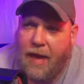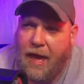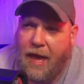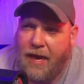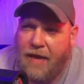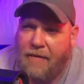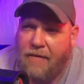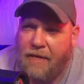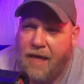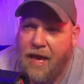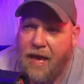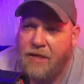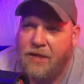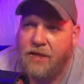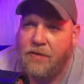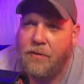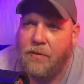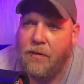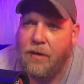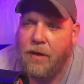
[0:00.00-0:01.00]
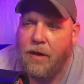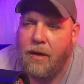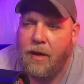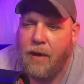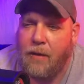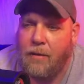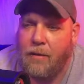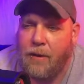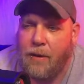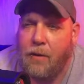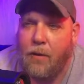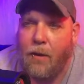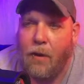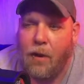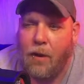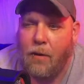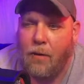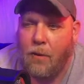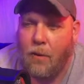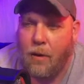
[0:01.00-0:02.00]
And if Lashley won, it would be
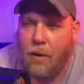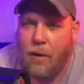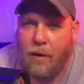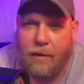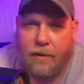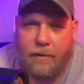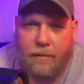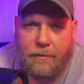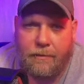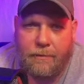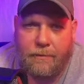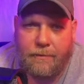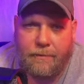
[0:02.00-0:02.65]
one-on-one.